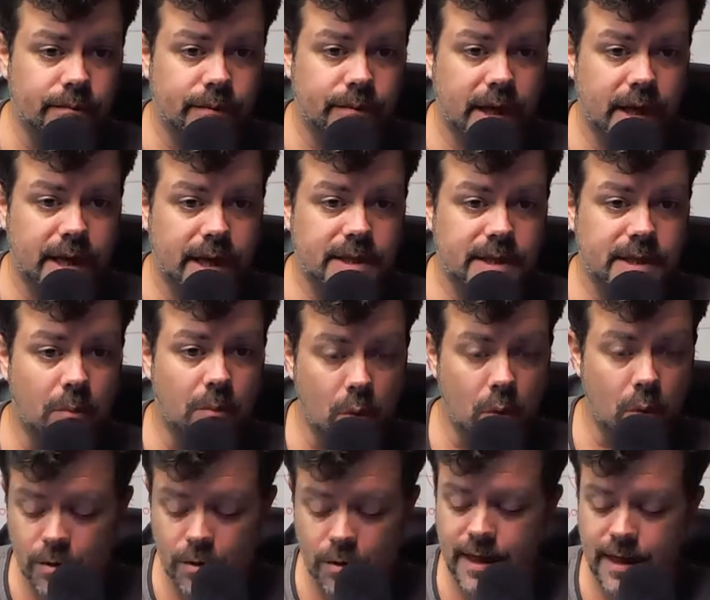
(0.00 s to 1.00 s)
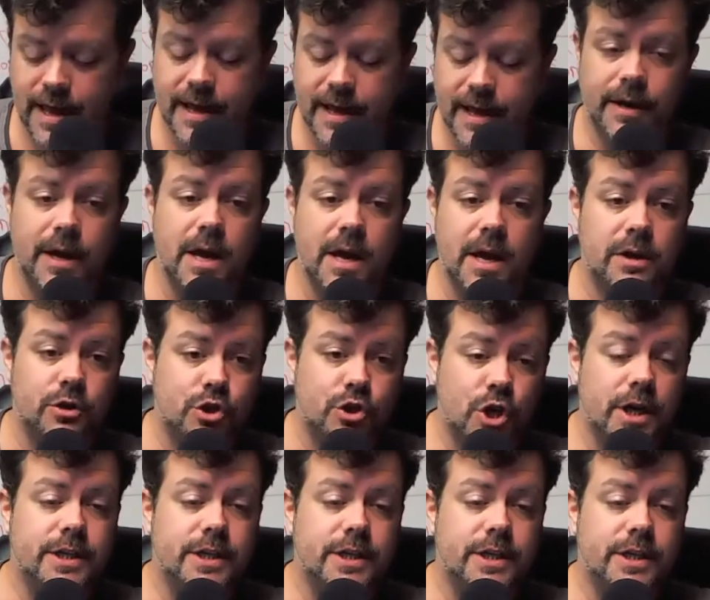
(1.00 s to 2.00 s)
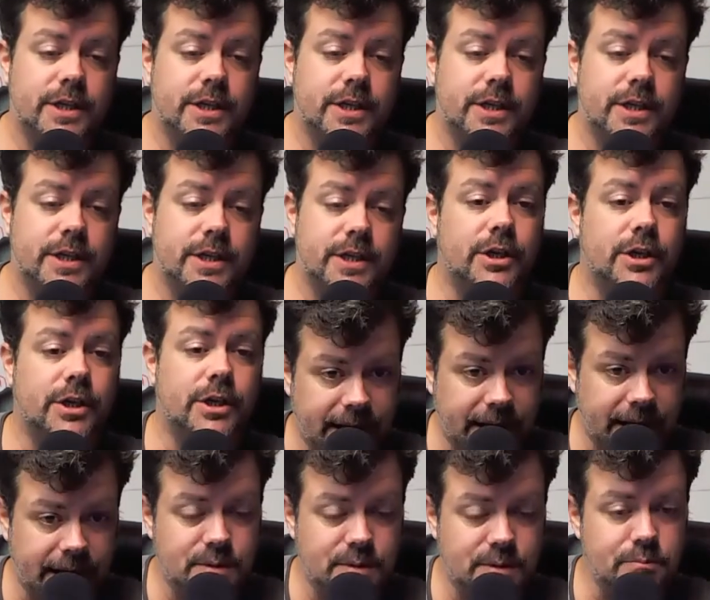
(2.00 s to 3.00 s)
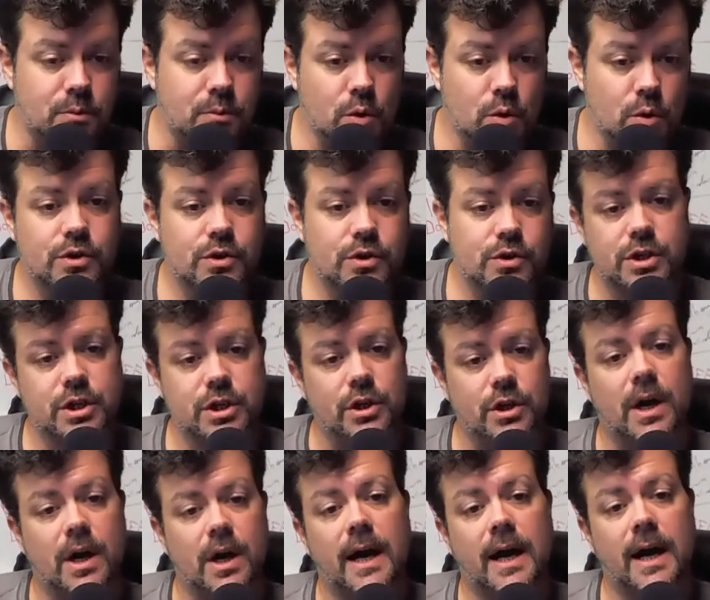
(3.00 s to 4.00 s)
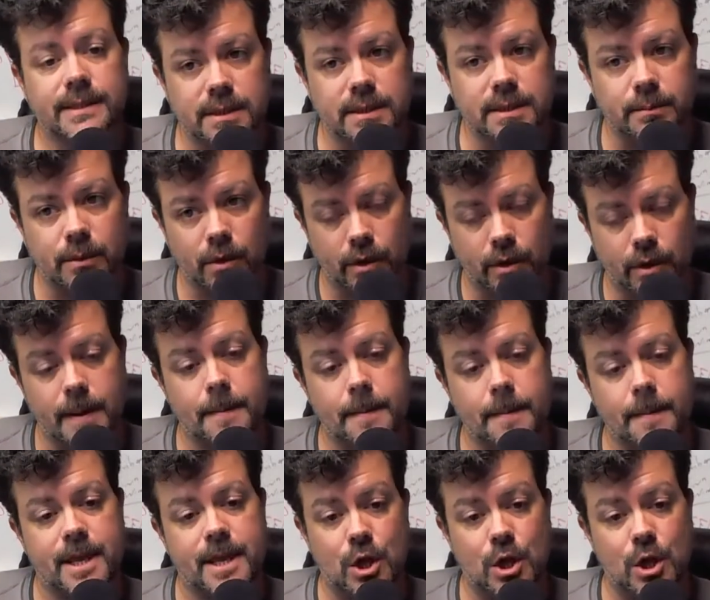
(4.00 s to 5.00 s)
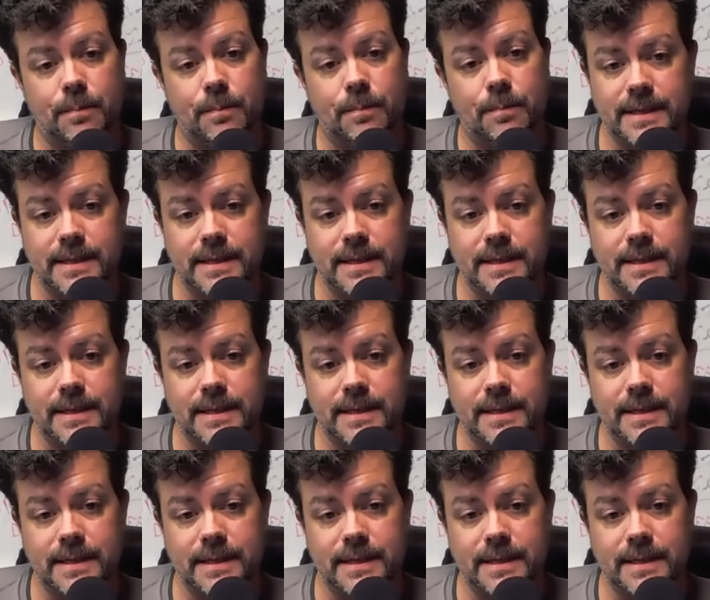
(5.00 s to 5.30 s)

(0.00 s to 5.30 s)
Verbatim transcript: it's more than just your client. It's more than just your customer that your